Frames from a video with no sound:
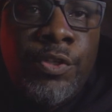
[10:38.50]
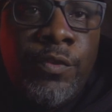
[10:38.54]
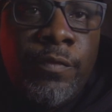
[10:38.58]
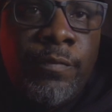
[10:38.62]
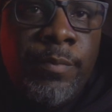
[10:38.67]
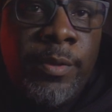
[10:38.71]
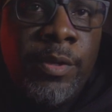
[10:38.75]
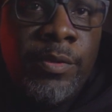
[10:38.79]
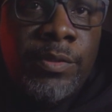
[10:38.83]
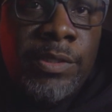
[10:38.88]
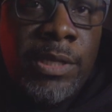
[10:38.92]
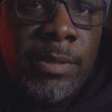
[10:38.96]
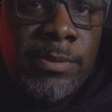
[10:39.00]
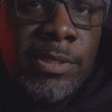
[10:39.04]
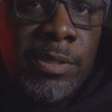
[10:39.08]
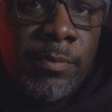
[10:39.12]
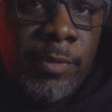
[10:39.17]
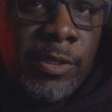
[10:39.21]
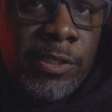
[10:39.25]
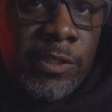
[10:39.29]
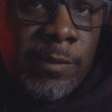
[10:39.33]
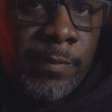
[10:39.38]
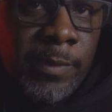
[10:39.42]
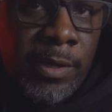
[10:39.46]
you've built up
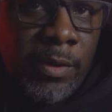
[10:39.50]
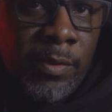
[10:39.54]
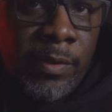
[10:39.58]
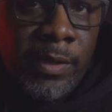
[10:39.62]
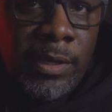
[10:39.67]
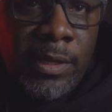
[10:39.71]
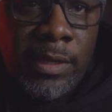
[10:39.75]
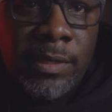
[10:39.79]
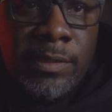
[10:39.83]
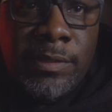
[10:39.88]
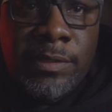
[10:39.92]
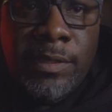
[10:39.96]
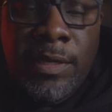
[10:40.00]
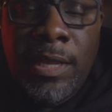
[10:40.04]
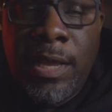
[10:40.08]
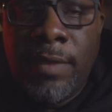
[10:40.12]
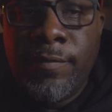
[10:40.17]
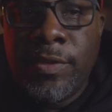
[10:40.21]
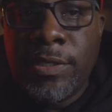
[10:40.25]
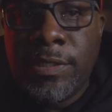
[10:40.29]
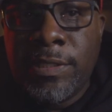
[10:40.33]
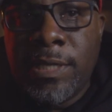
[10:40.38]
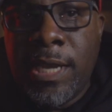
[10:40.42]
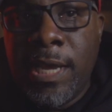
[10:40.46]
some experience and
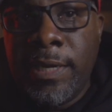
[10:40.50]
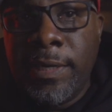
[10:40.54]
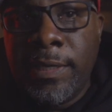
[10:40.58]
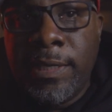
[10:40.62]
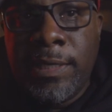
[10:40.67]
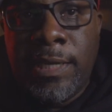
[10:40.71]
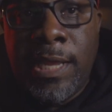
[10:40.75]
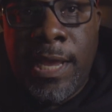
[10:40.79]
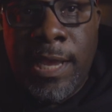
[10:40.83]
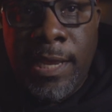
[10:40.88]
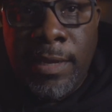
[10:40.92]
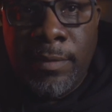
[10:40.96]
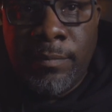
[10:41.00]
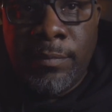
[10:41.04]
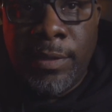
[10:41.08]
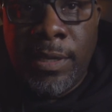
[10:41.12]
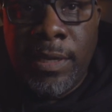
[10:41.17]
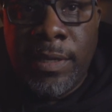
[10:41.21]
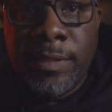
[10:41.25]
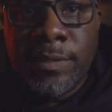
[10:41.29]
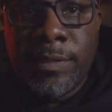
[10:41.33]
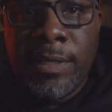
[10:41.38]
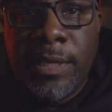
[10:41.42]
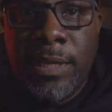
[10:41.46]
have a solid client
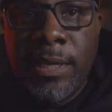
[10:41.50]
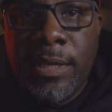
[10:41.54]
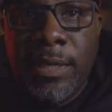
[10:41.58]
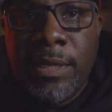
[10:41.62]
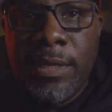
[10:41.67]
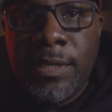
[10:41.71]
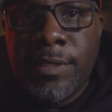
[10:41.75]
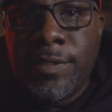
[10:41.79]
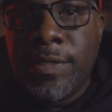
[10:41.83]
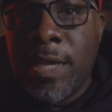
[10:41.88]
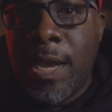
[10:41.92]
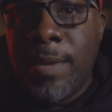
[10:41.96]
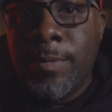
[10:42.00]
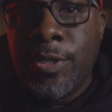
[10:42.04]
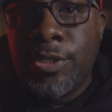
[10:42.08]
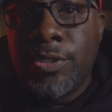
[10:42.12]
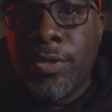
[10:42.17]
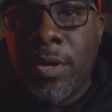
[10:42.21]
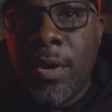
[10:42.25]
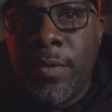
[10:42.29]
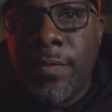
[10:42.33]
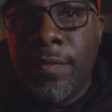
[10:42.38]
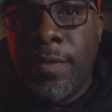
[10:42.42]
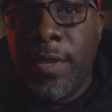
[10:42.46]
base, it's time to
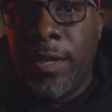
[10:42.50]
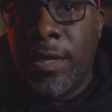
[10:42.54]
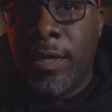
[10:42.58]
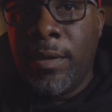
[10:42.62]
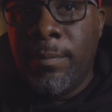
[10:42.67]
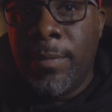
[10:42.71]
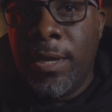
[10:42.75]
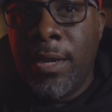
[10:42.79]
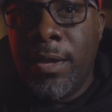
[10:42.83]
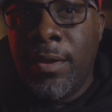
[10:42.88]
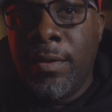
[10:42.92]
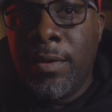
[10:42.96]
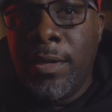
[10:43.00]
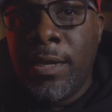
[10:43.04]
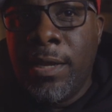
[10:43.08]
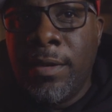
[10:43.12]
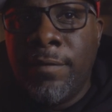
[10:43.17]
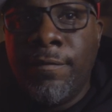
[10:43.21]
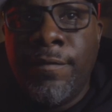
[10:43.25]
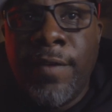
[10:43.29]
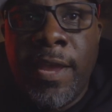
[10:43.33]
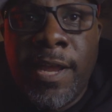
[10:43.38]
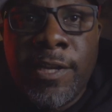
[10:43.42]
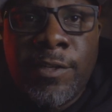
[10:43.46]
start thinking about
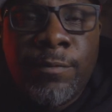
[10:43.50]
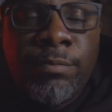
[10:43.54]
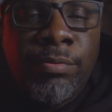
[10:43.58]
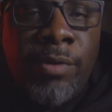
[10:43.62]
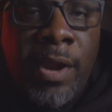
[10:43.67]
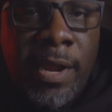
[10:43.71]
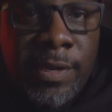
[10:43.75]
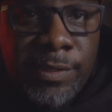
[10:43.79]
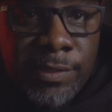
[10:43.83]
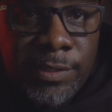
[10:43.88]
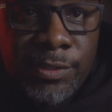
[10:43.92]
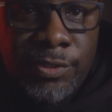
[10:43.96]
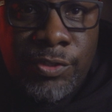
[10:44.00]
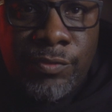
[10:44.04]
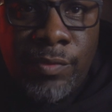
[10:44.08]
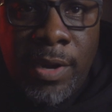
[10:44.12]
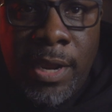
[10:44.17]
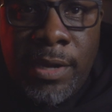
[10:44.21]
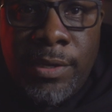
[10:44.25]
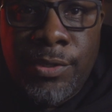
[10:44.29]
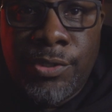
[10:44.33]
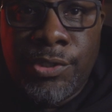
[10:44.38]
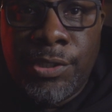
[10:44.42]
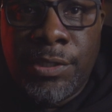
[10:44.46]
advanced pricing
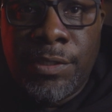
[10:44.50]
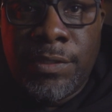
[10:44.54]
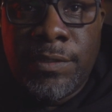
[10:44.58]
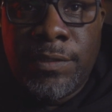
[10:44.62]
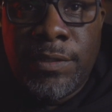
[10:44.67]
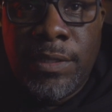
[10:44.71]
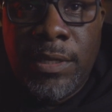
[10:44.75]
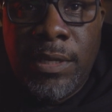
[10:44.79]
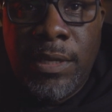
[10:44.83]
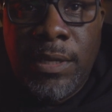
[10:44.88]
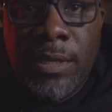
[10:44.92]
strategies.